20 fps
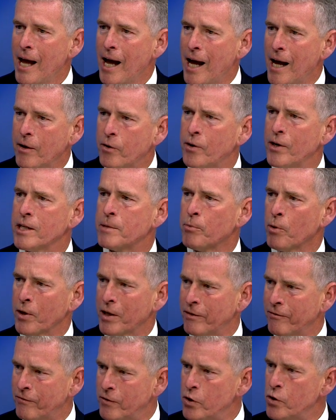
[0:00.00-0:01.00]
It creates more
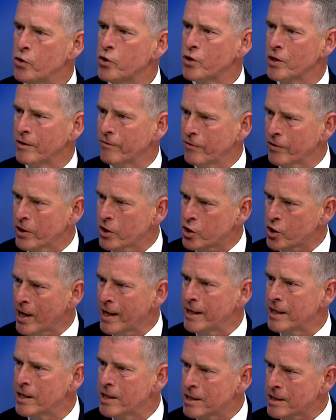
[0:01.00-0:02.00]
confusion for the
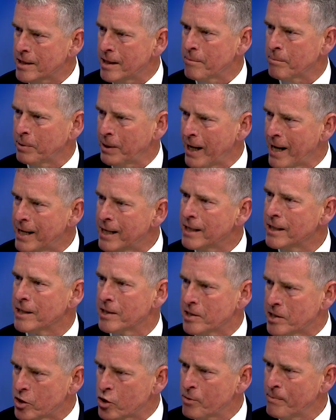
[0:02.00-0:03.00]
Chinese in planning and
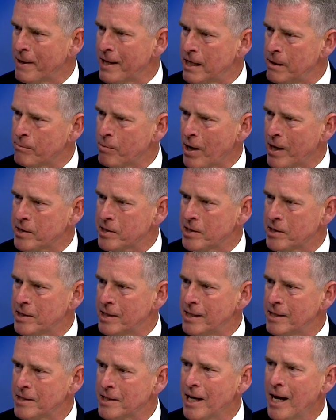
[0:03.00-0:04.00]
decision-making
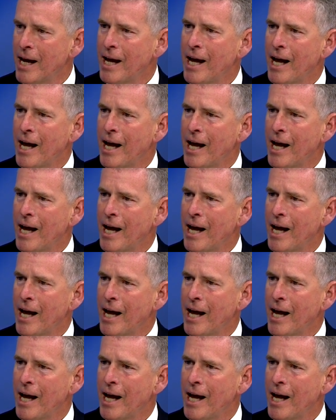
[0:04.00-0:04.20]
processes.